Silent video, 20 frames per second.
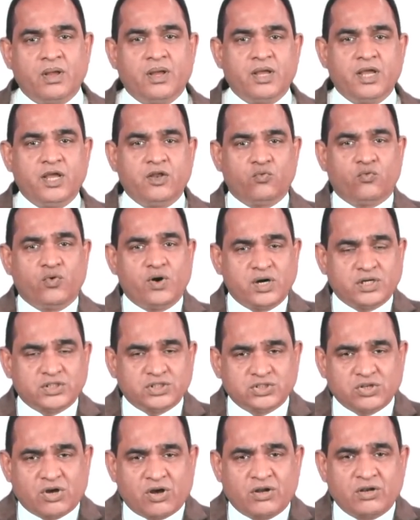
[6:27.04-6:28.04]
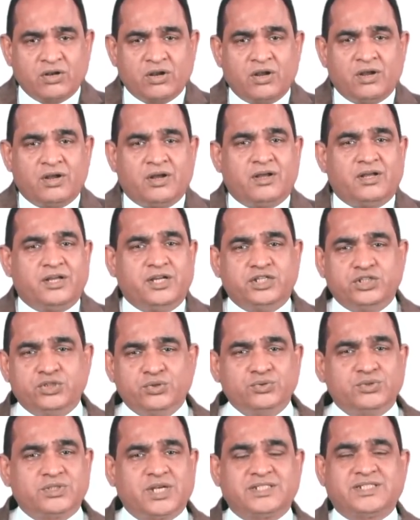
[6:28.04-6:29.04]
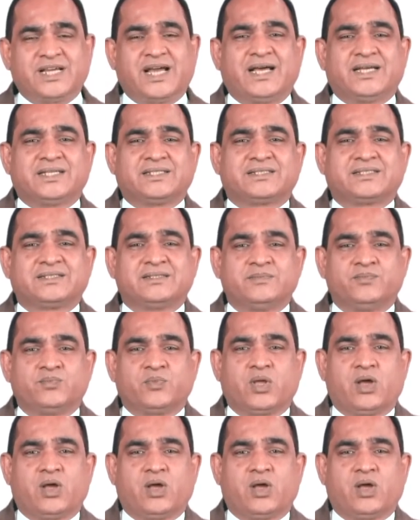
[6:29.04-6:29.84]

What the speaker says: It works on issues such as